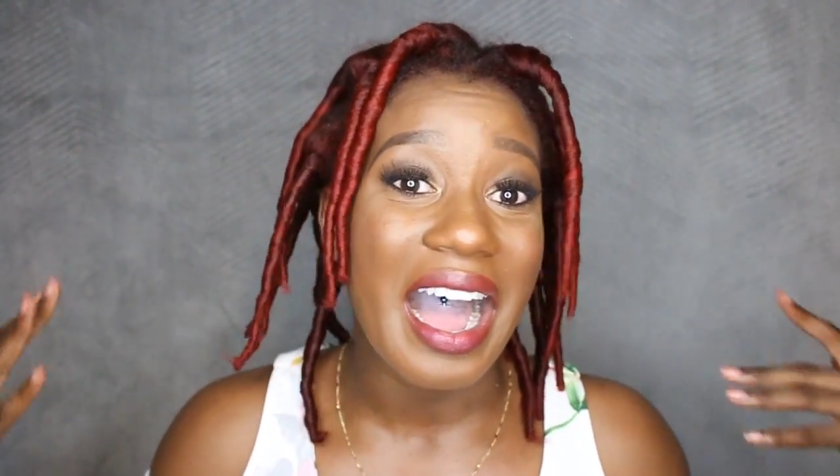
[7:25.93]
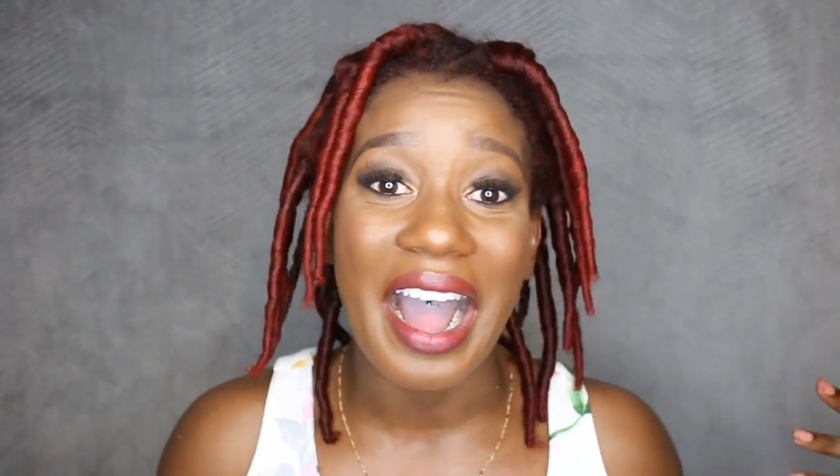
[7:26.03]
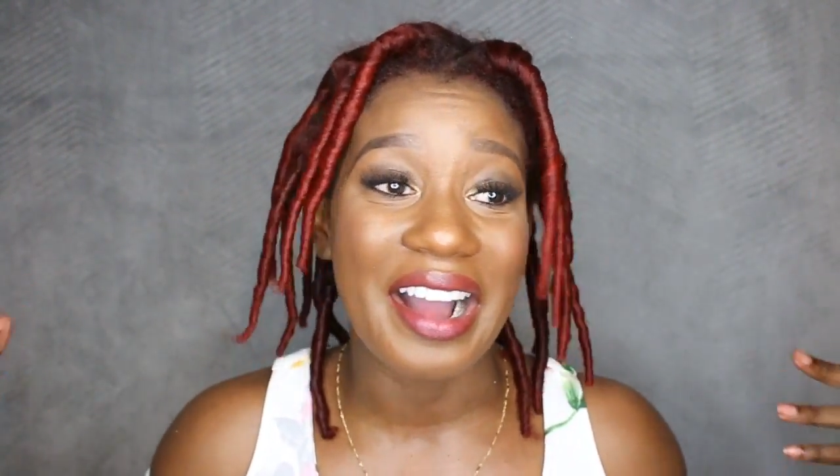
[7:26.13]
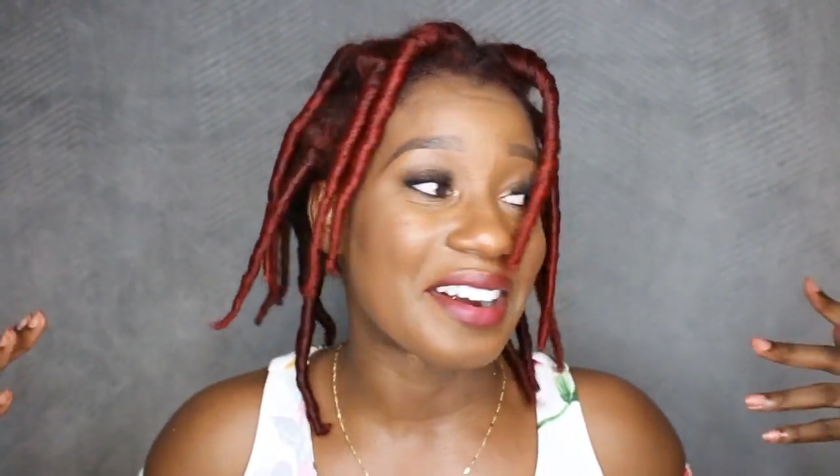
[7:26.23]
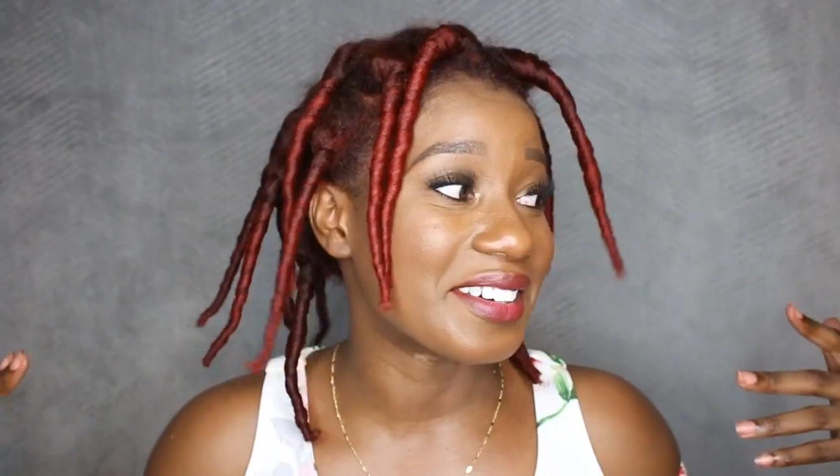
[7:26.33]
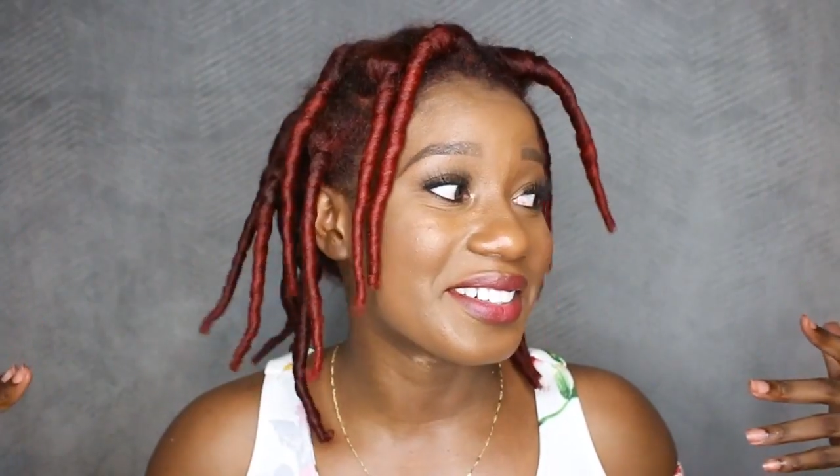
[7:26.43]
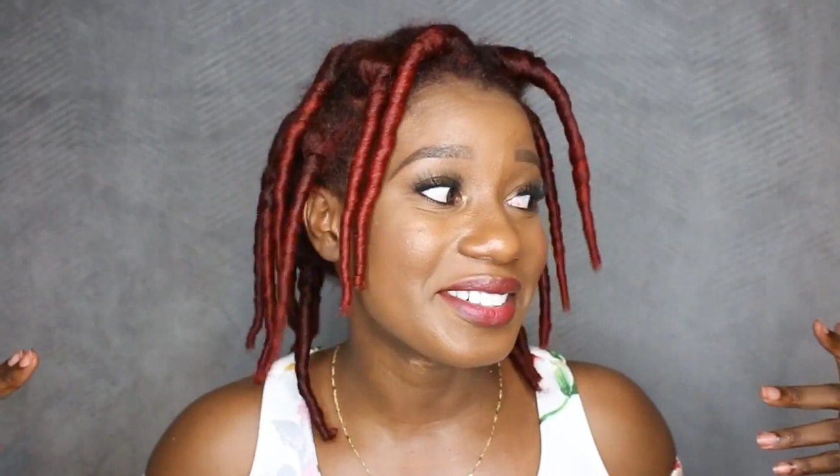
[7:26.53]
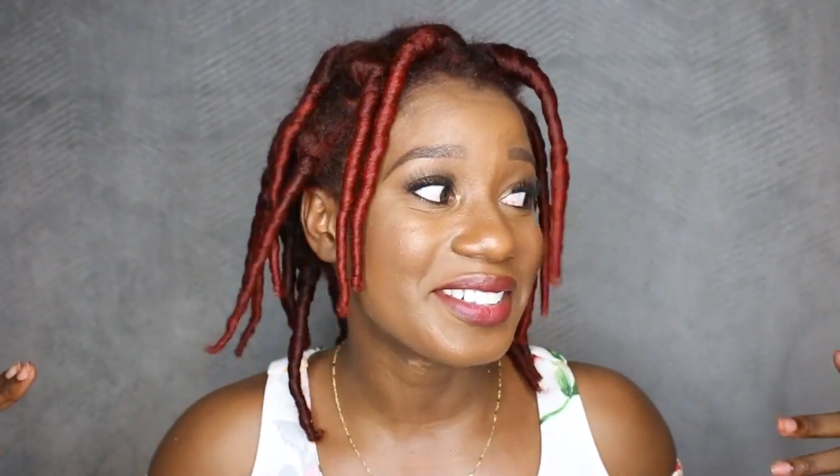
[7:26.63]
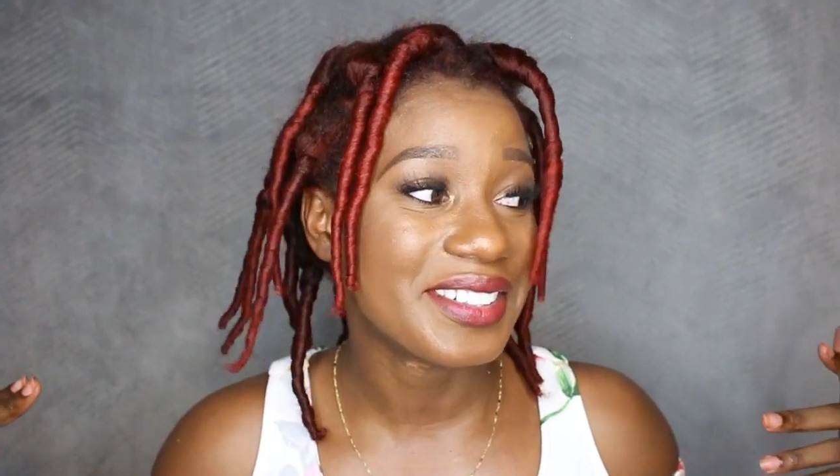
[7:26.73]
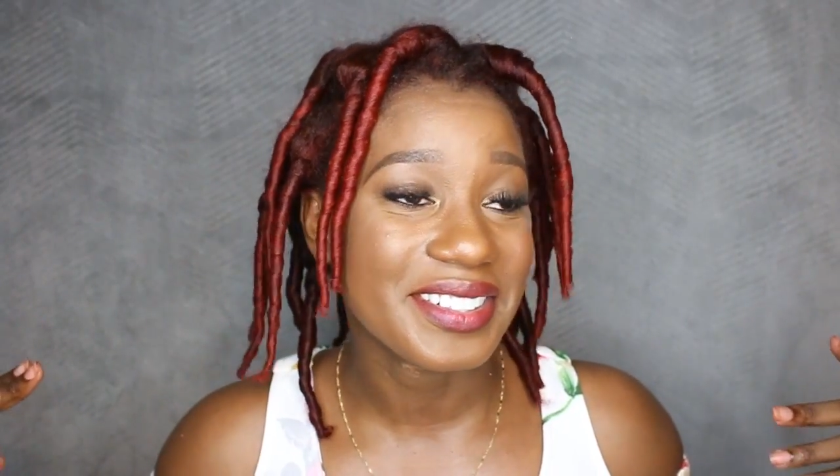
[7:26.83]
are
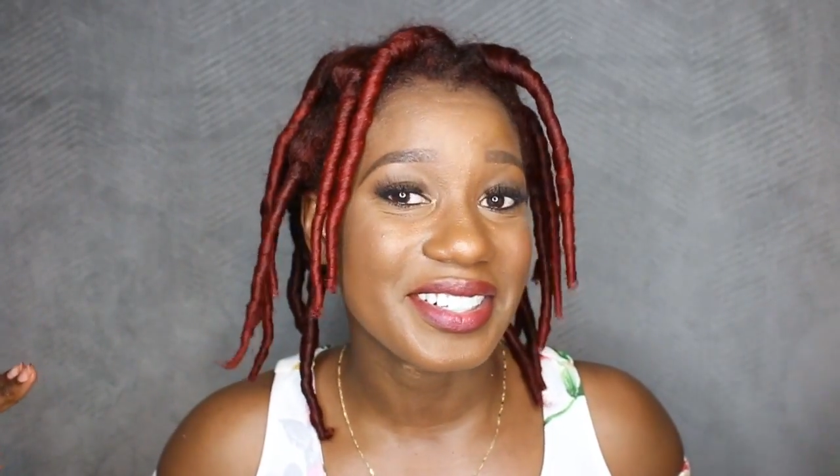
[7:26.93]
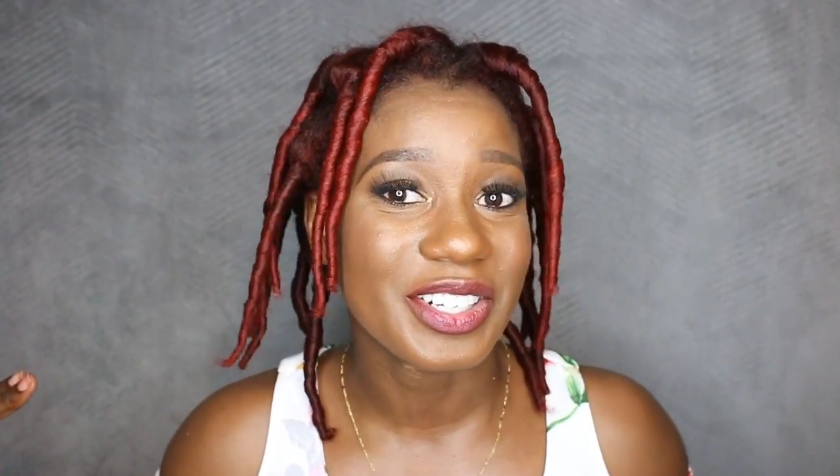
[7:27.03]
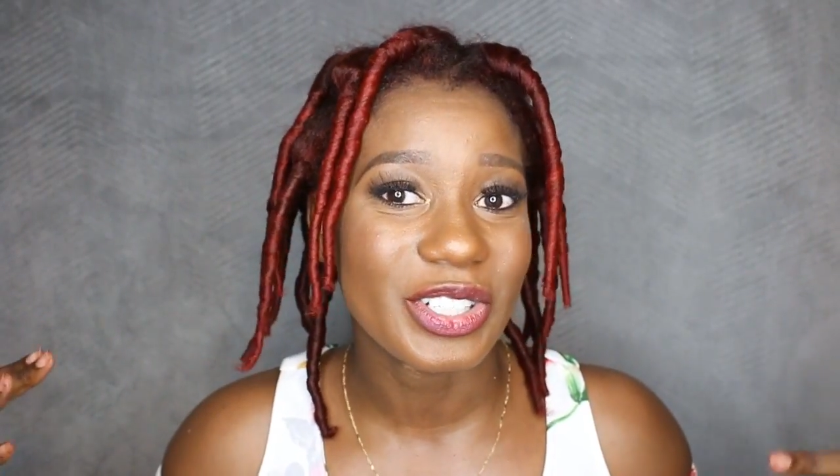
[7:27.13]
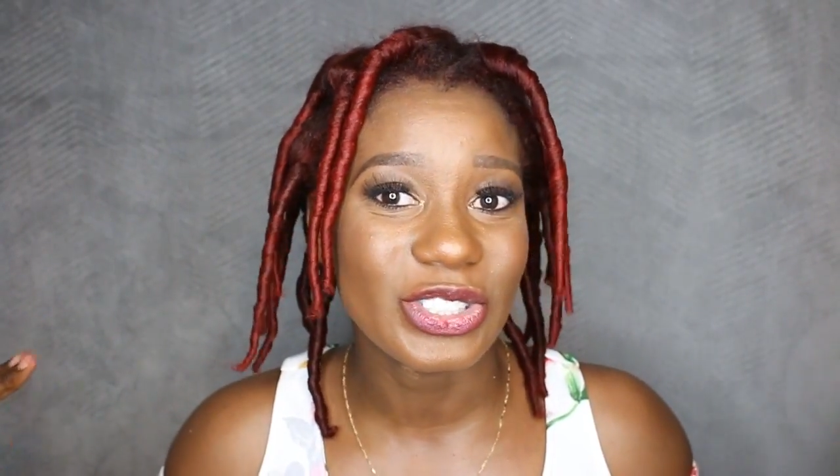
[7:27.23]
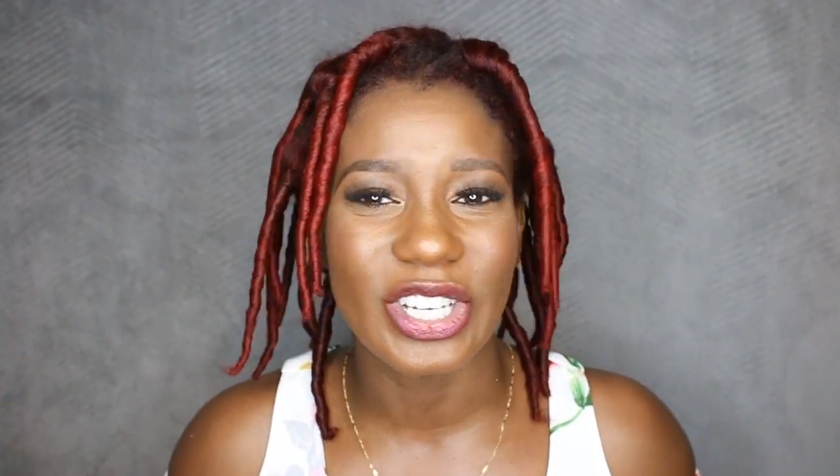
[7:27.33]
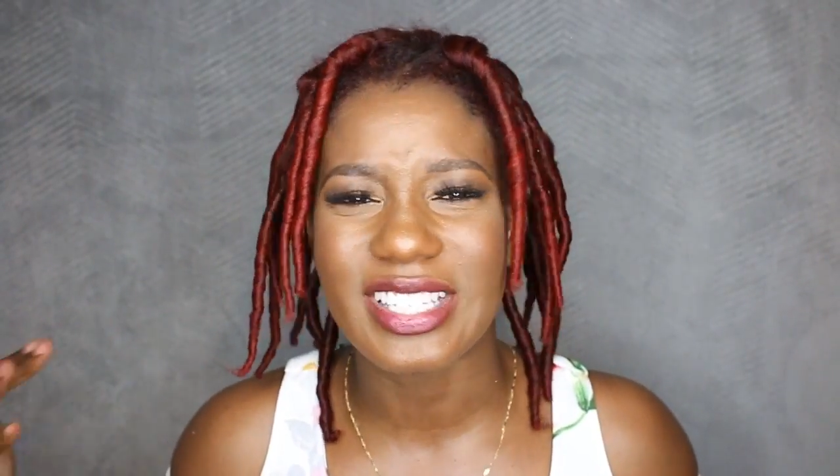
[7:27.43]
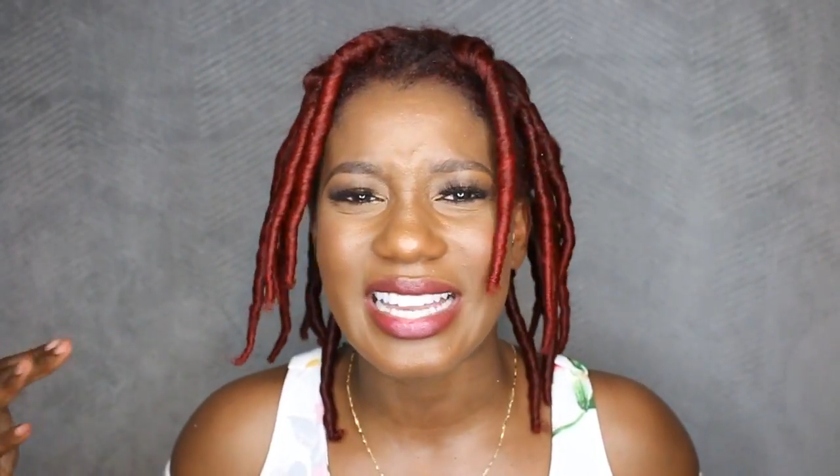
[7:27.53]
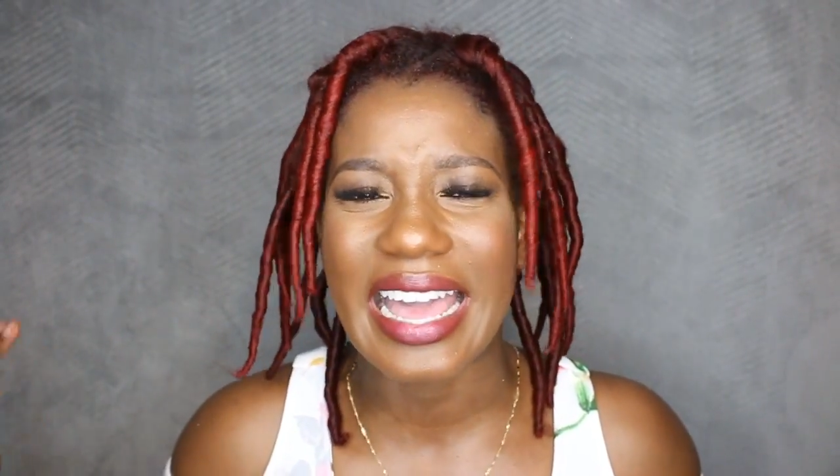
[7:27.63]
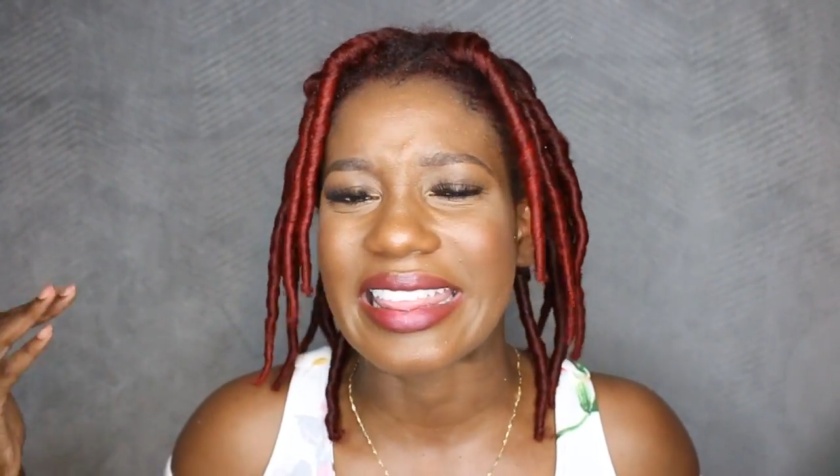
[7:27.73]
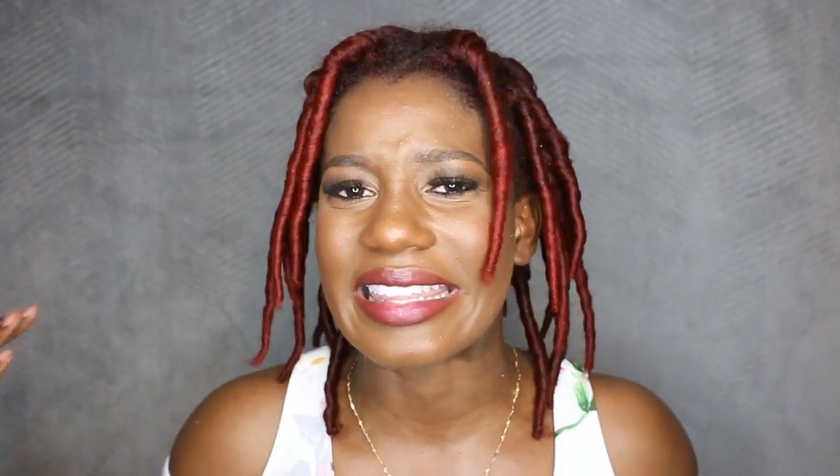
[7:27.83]

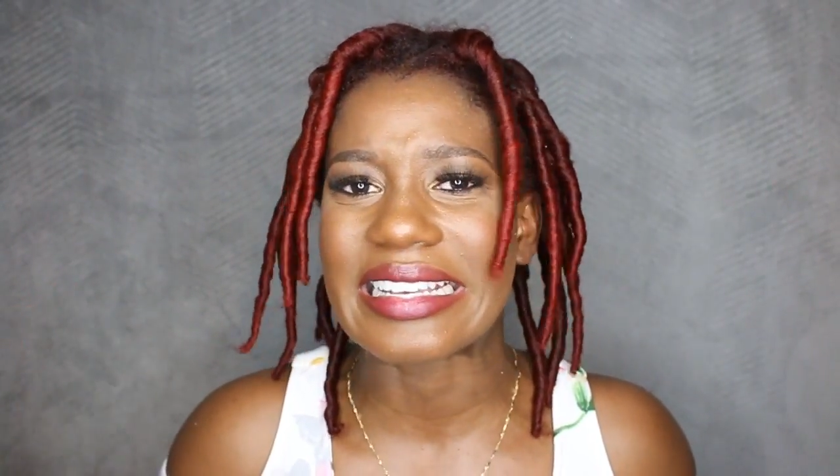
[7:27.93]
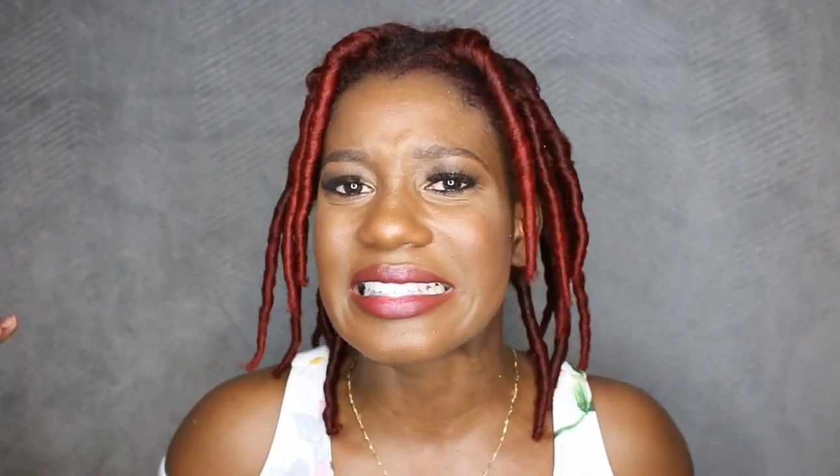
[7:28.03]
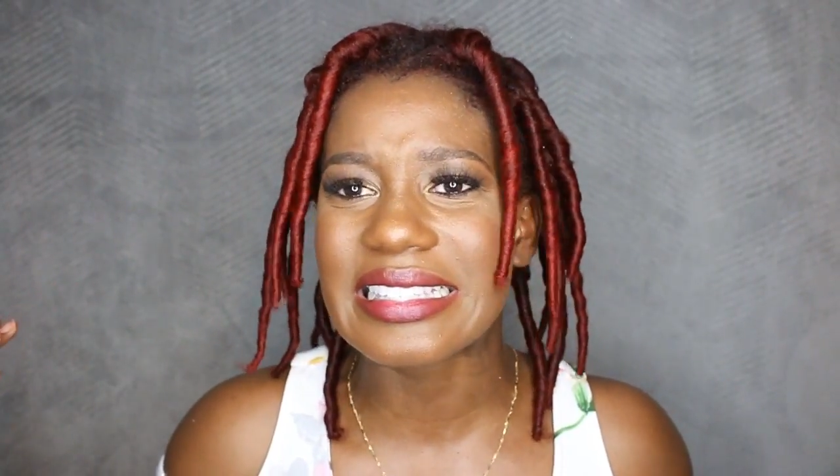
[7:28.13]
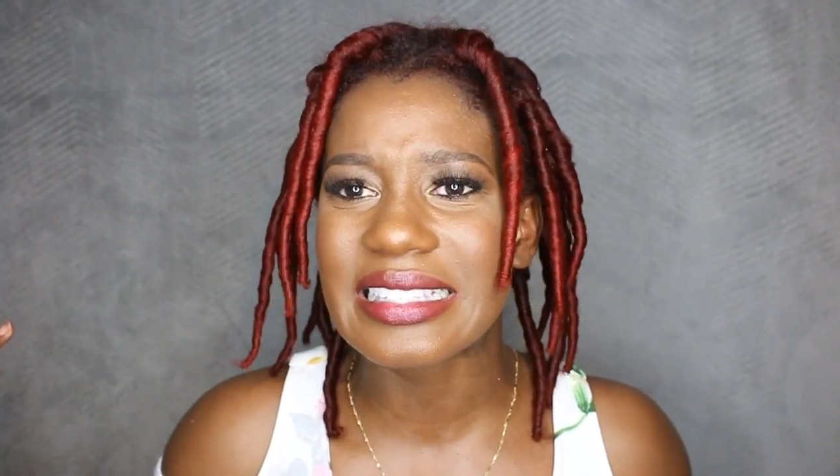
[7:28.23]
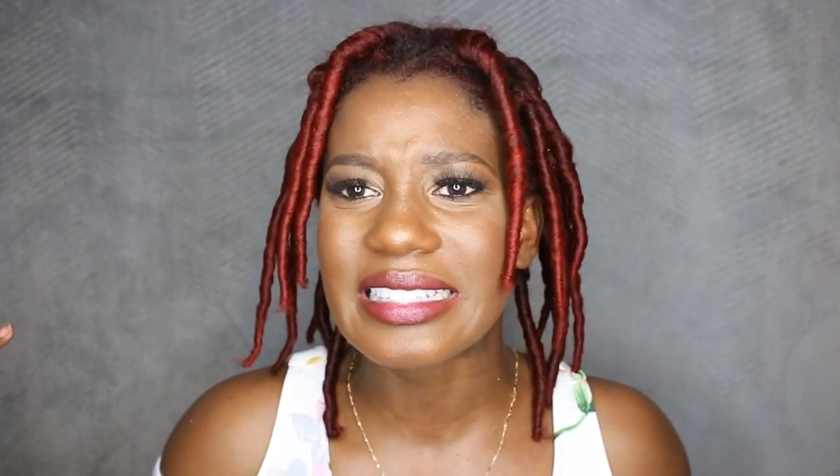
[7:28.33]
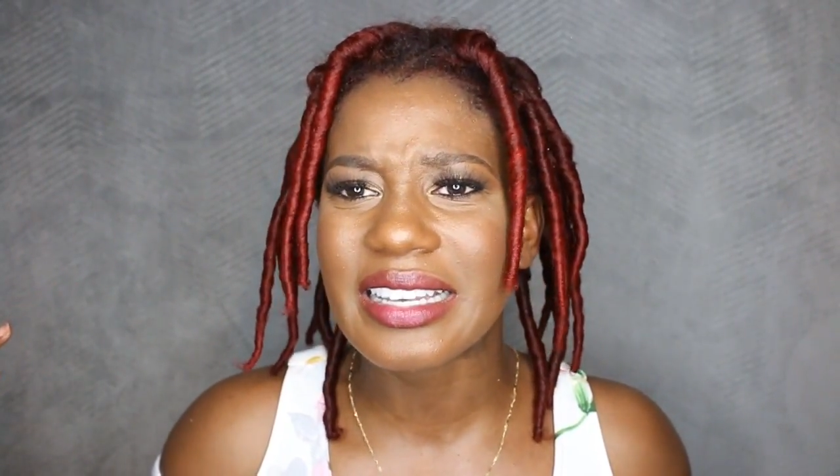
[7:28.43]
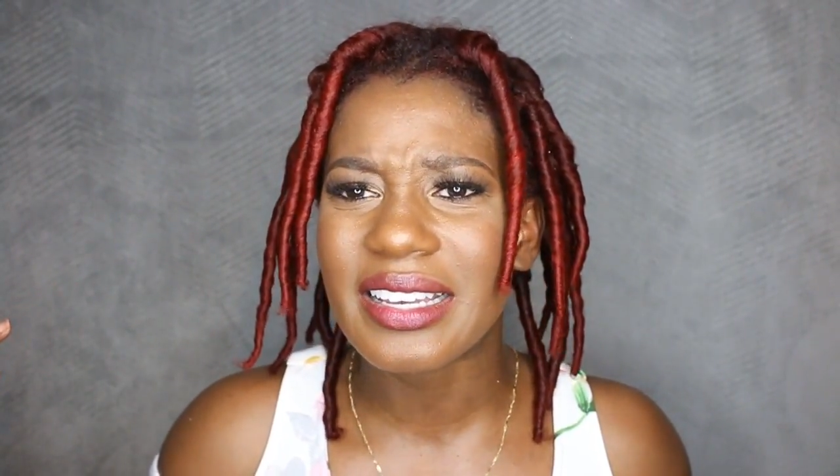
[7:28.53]
just like this.